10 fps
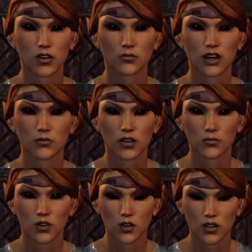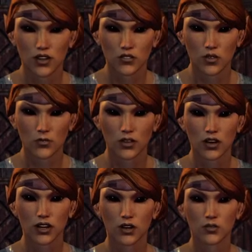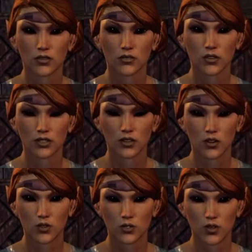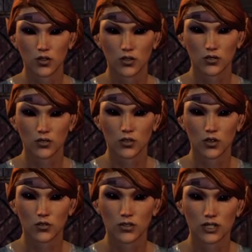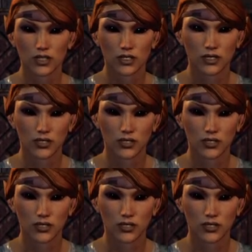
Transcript: Pop in, pop out, have to commit it to paper. So, you know, goodbye.